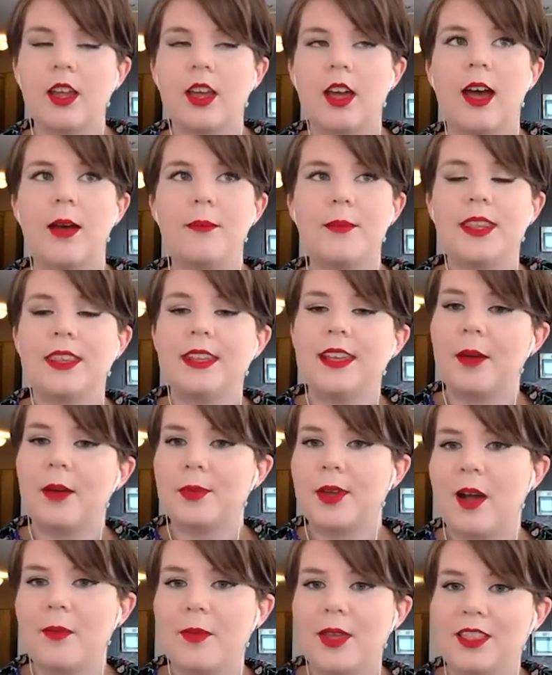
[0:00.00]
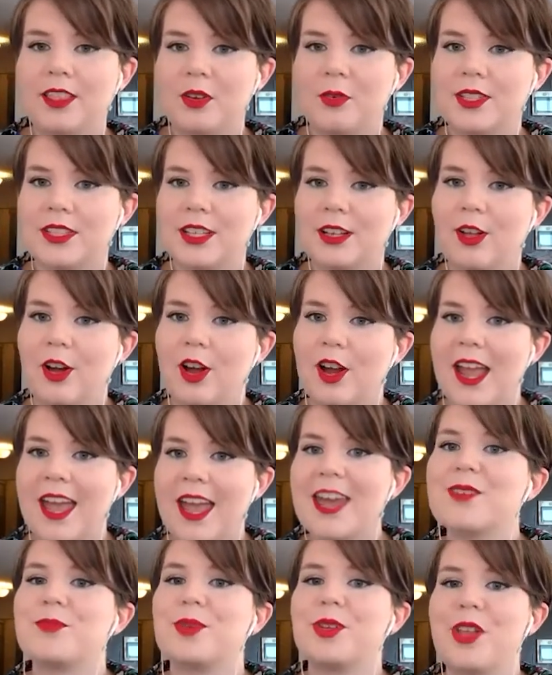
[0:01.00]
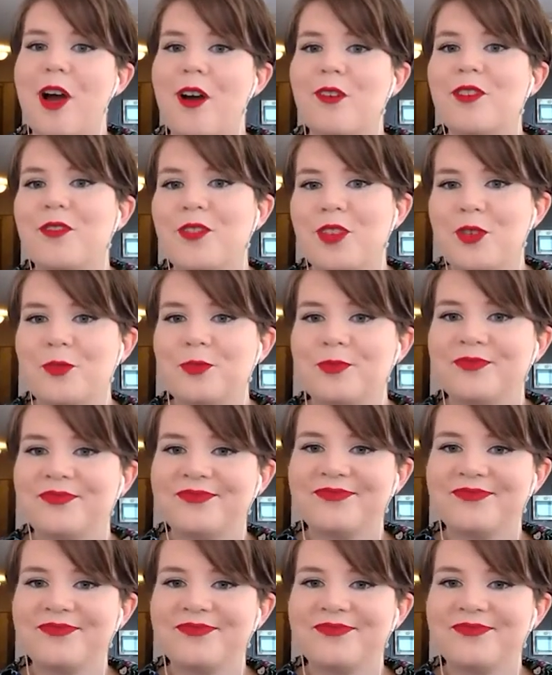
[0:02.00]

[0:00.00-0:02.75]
in the upcoming Lewis and Clark Animal Law Review.